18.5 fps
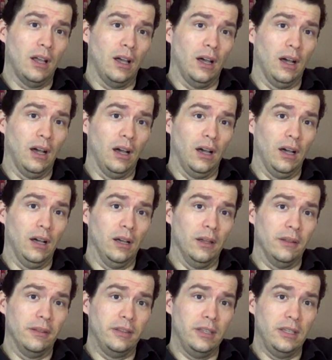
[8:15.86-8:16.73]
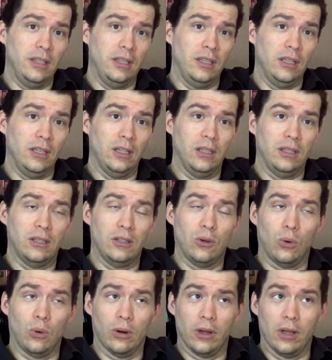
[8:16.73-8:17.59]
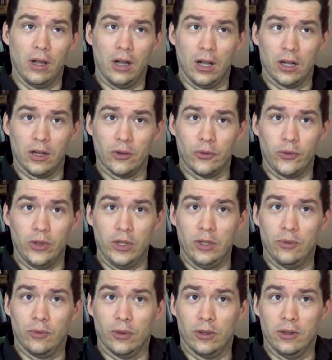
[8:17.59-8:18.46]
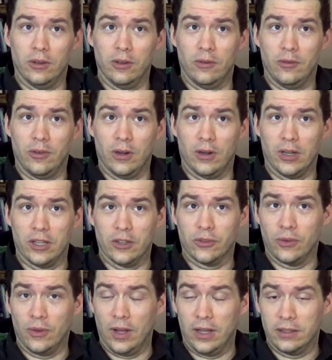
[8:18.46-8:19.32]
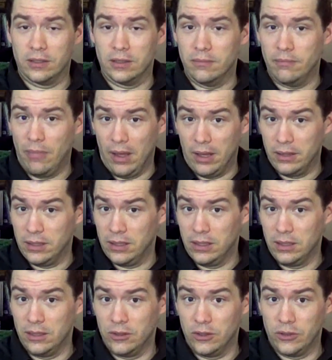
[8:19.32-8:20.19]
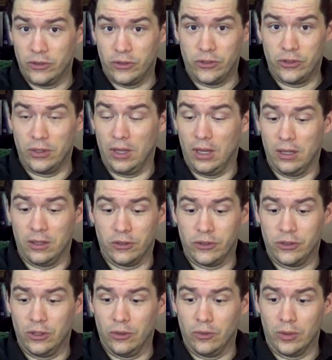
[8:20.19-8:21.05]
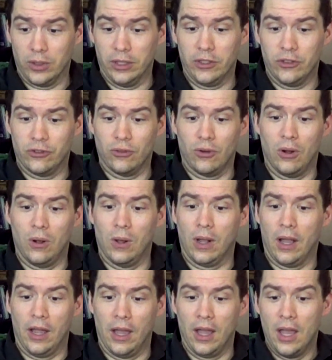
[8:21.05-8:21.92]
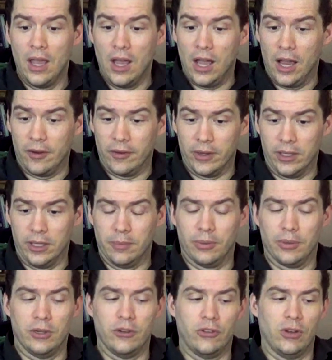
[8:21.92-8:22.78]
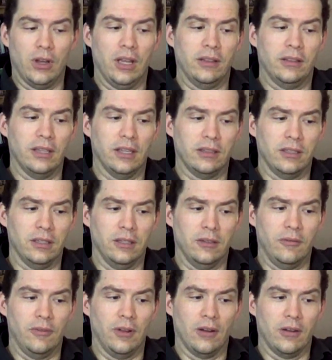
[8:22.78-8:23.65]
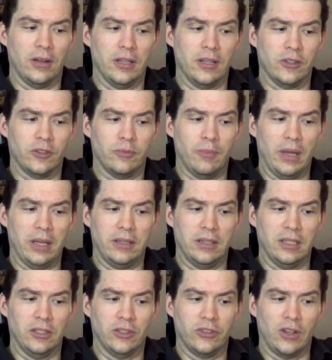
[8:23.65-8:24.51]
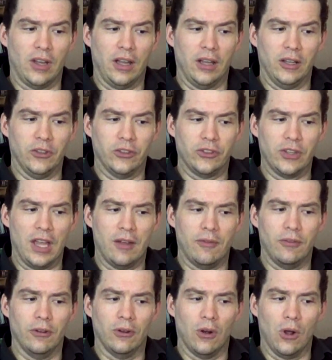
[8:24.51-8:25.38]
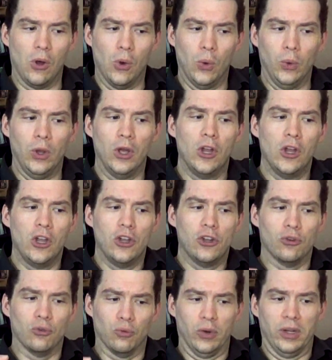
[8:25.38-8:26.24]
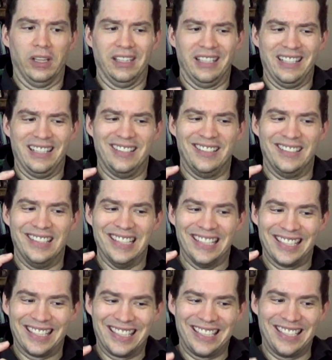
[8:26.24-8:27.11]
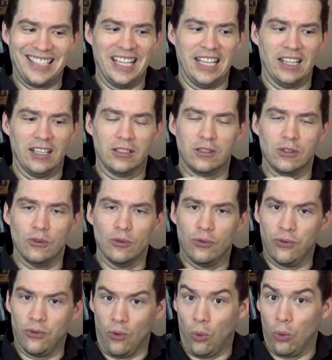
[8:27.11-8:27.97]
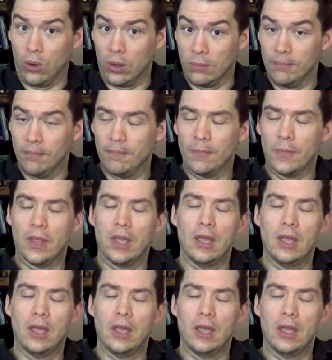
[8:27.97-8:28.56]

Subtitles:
The choreography for the various fights and bending is still really strong. I really appreciate that the various bending styles have their own really distinct form.